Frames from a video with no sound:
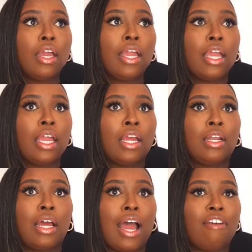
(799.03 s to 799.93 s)

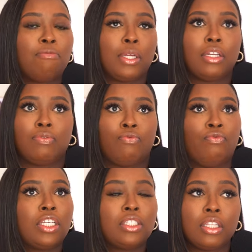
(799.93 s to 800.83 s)
And I've been
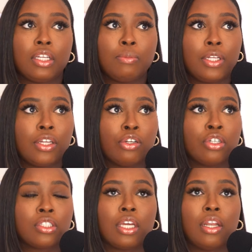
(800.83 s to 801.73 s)
fixing them
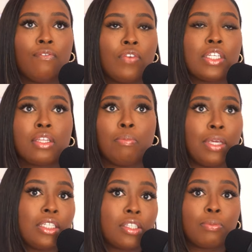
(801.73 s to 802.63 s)
dinners and then fixing
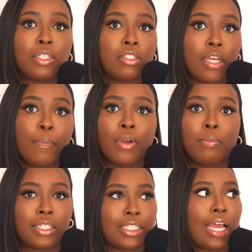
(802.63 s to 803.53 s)
me something
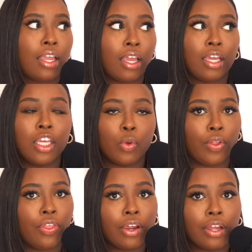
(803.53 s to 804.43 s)
separate because I can't eat
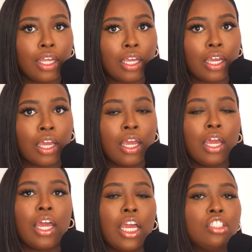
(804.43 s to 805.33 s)
what they're eating.
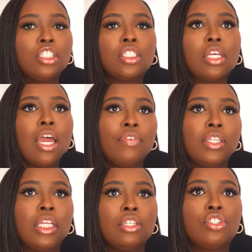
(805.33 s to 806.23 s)
It just,
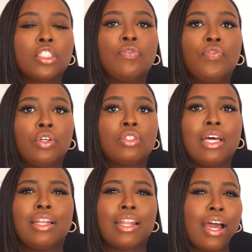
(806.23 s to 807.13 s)
everything just feels
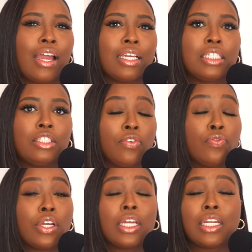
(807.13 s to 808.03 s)
aligned and
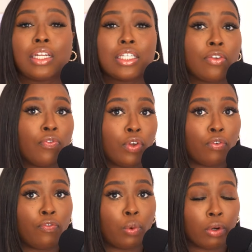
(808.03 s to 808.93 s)
different, and it doesn't feel
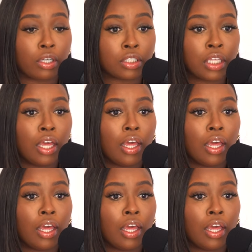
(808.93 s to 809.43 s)
forced.